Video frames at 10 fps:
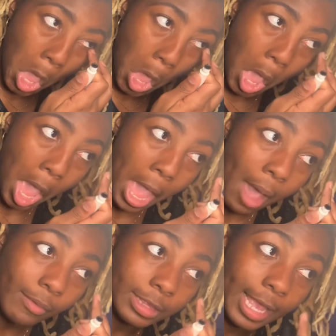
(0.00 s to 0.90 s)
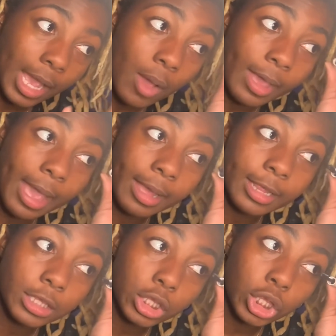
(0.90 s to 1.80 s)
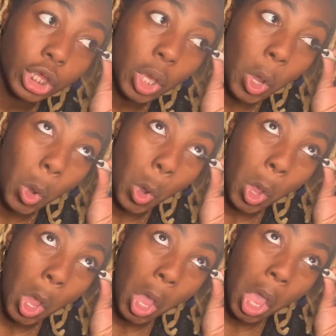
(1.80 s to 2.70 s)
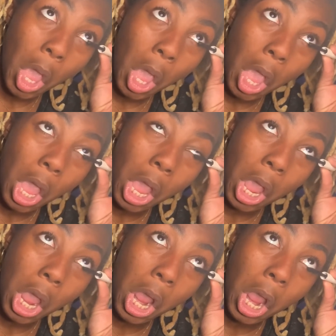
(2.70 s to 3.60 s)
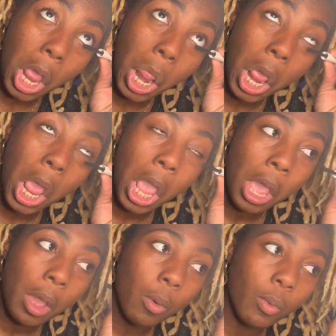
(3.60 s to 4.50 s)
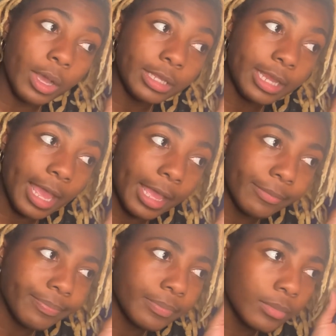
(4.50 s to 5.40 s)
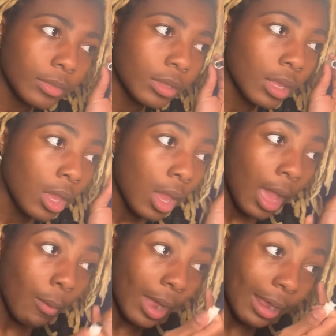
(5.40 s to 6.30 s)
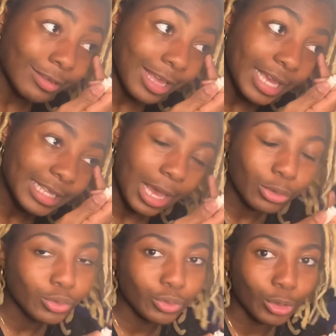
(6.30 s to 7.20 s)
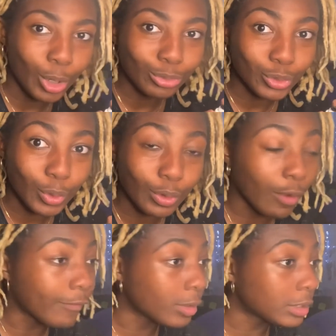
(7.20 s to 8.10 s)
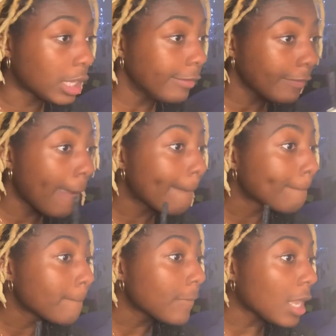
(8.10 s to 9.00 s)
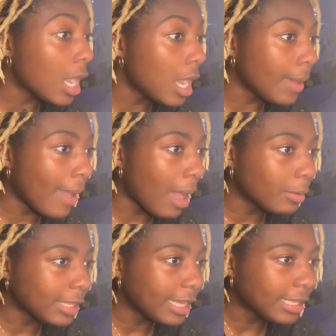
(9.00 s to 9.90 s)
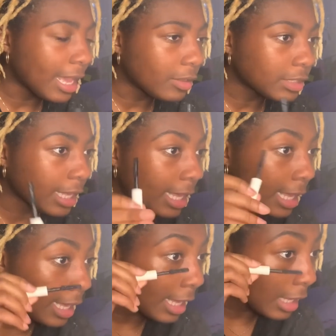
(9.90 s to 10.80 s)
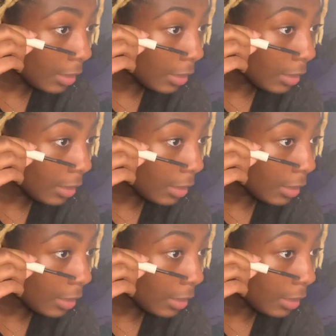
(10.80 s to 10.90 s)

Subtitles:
I was like, okay, this is cute. And one day, while I was at his house, you know, doing grown folk stuff, I was at his house, and